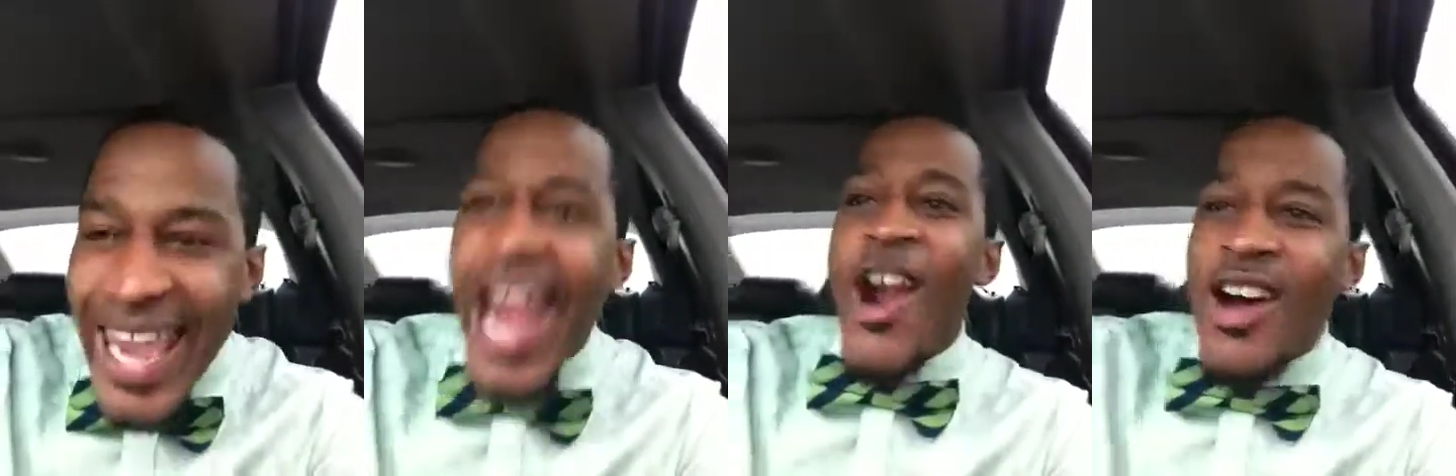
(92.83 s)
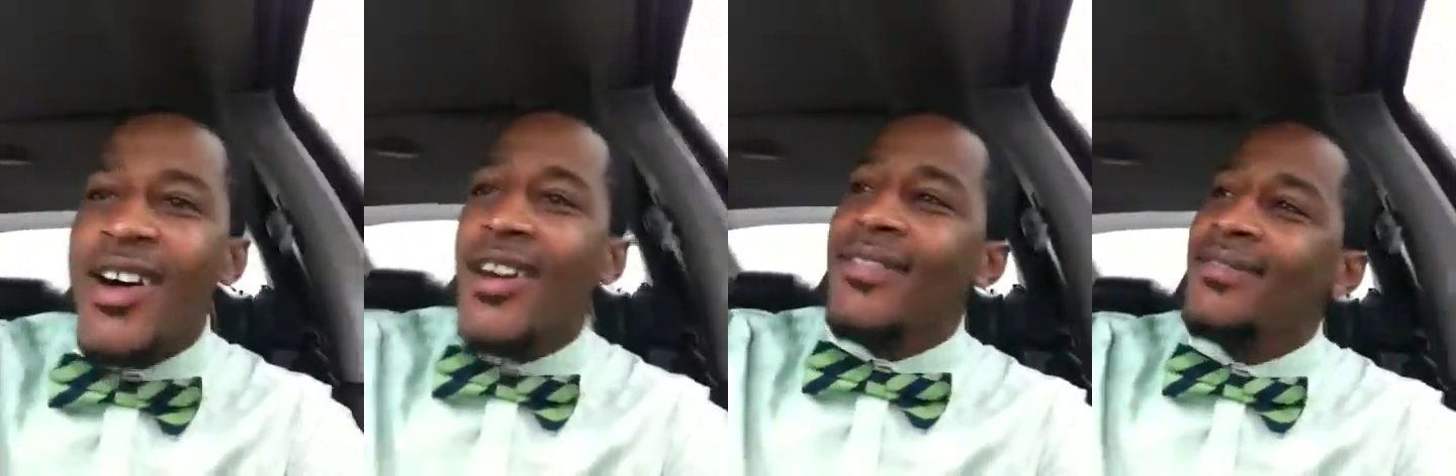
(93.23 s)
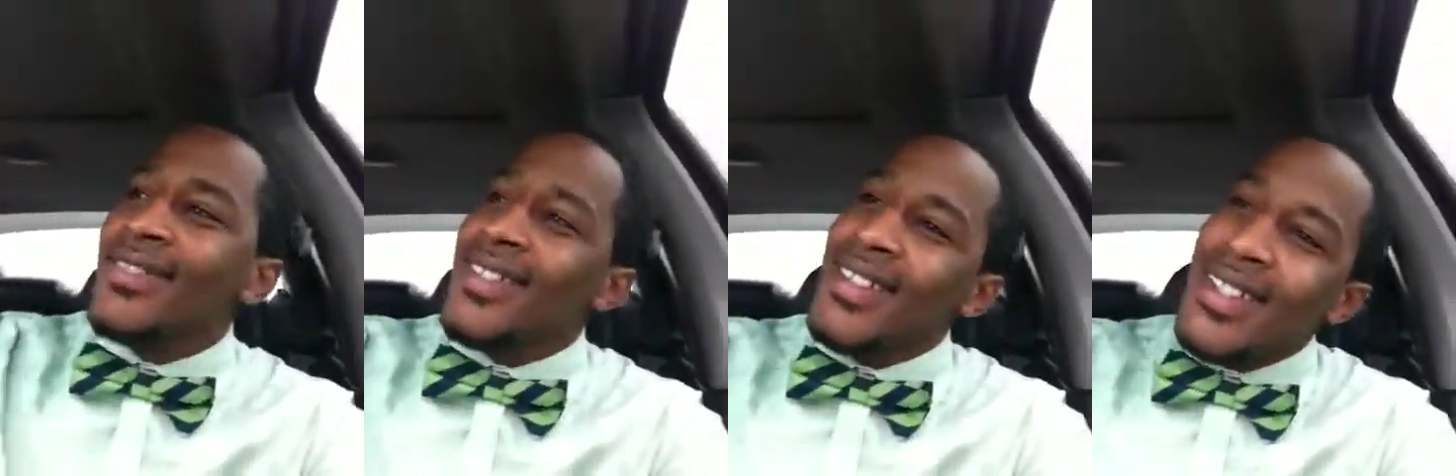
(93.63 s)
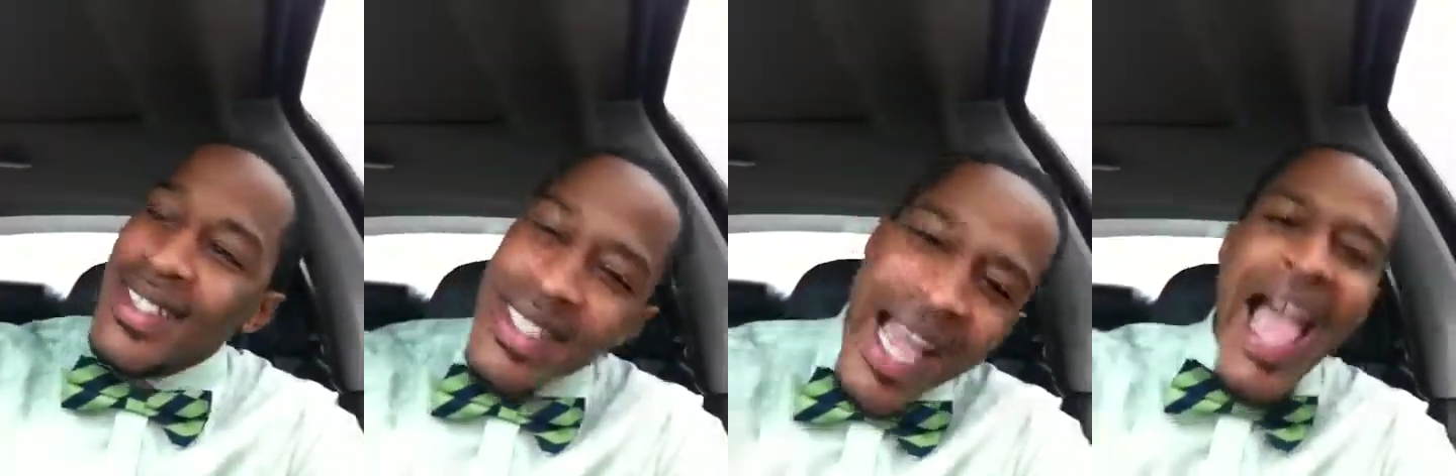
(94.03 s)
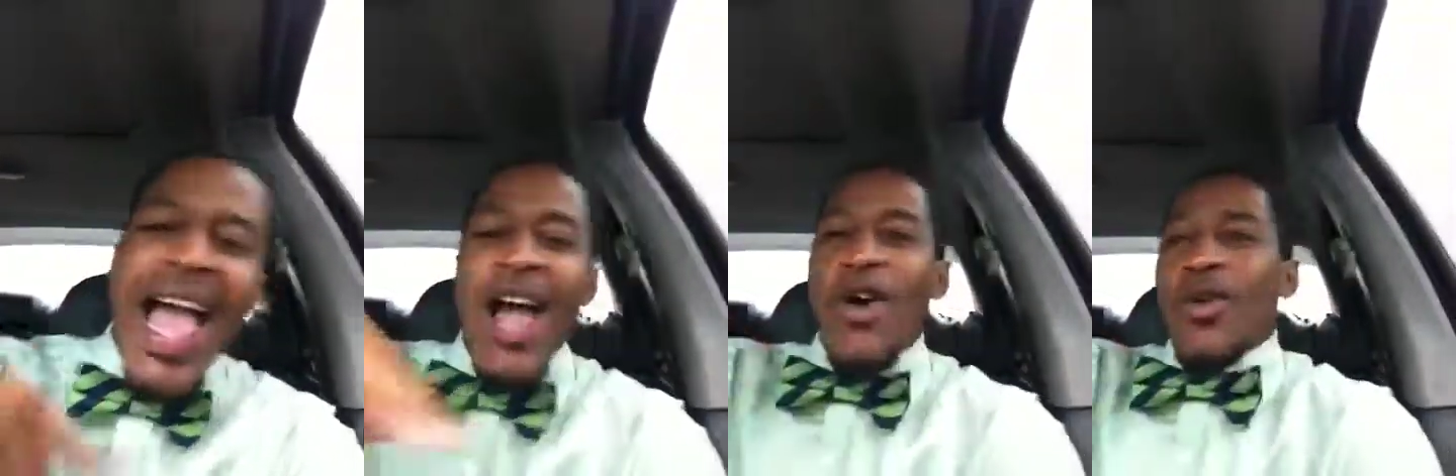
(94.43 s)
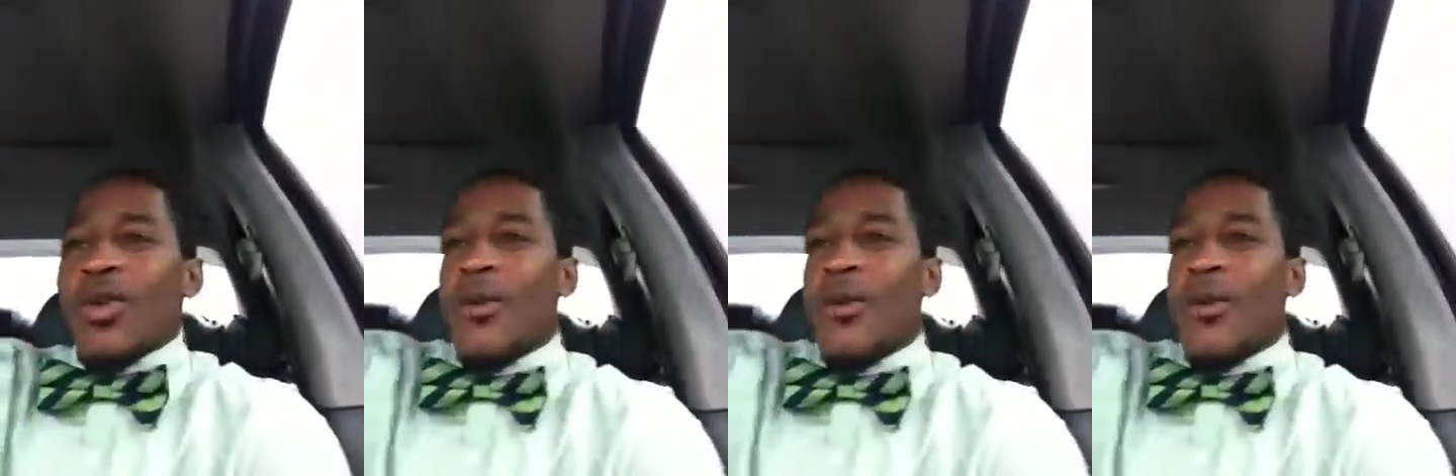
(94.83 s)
care of the how.